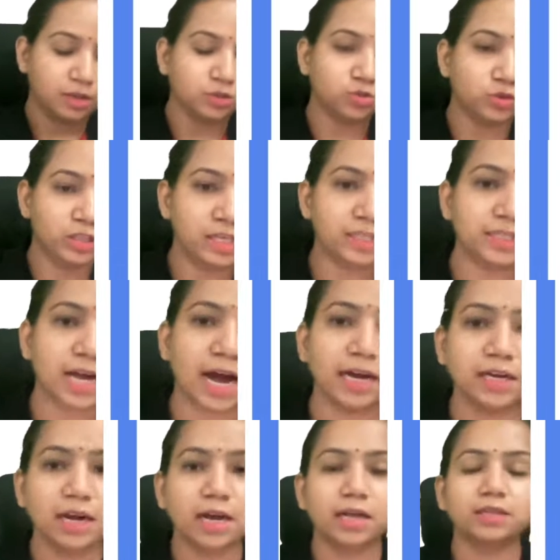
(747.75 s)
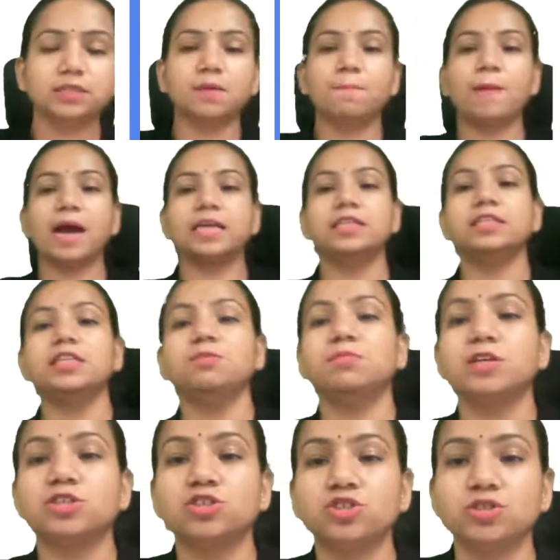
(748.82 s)
So these are the binary
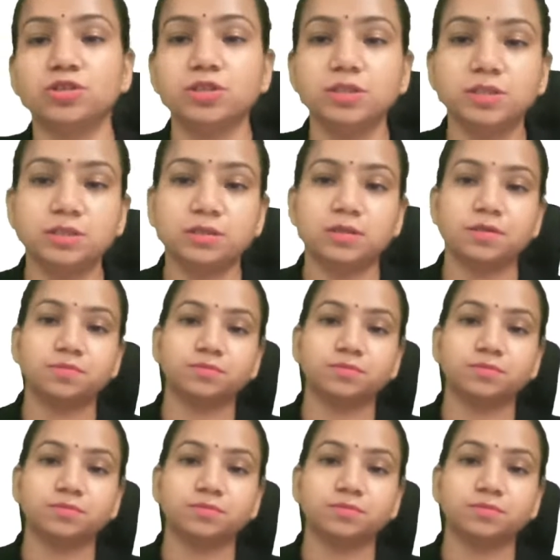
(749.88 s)
mixtures.